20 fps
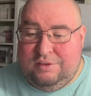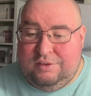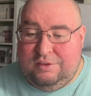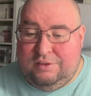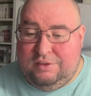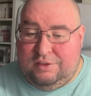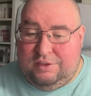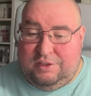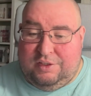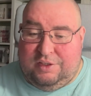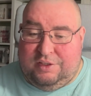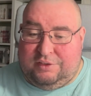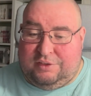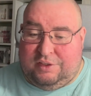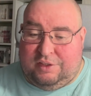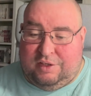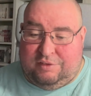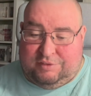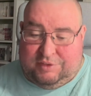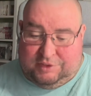I don't
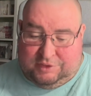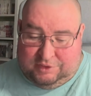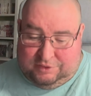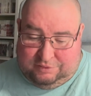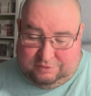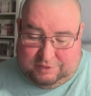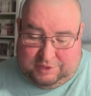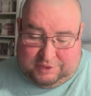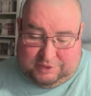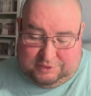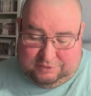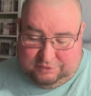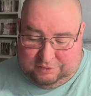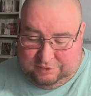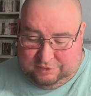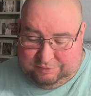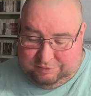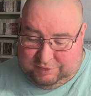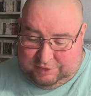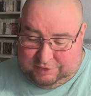know if this is a racer or
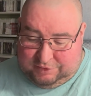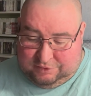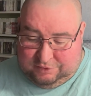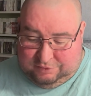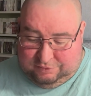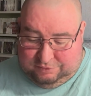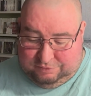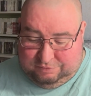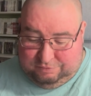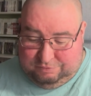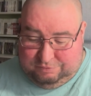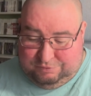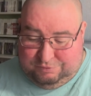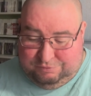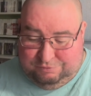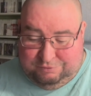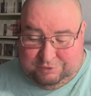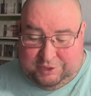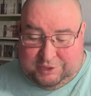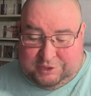not, but it's got
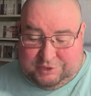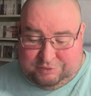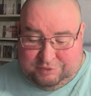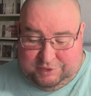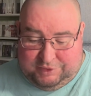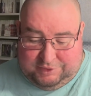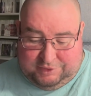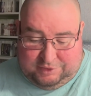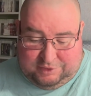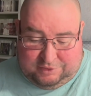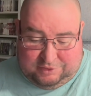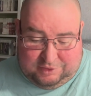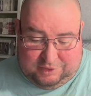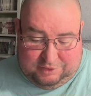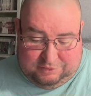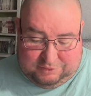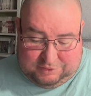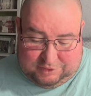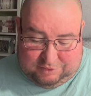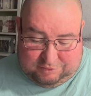race written in the
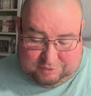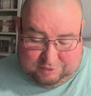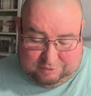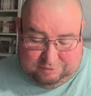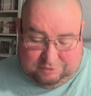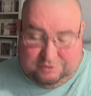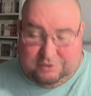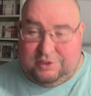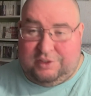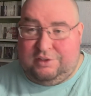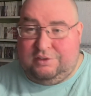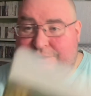title, so I've gone for it.